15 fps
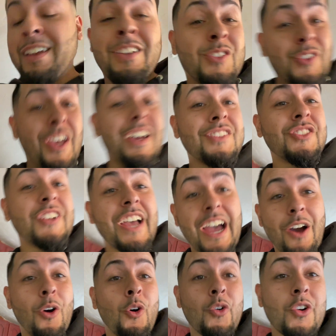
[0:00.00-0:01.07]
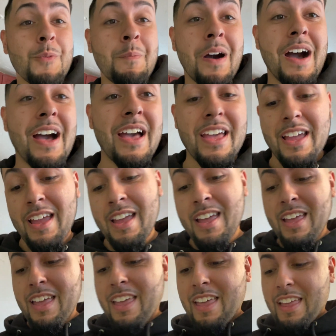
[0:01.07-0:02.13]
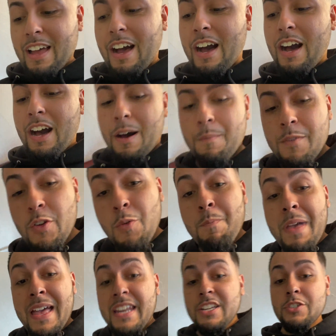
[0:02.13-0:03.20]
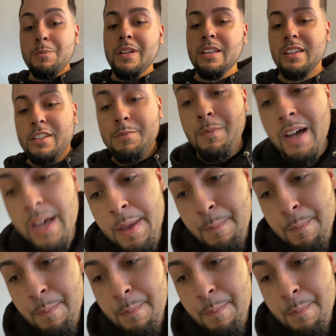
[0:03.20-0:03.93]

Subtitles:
So yesterday I ordered my new management because my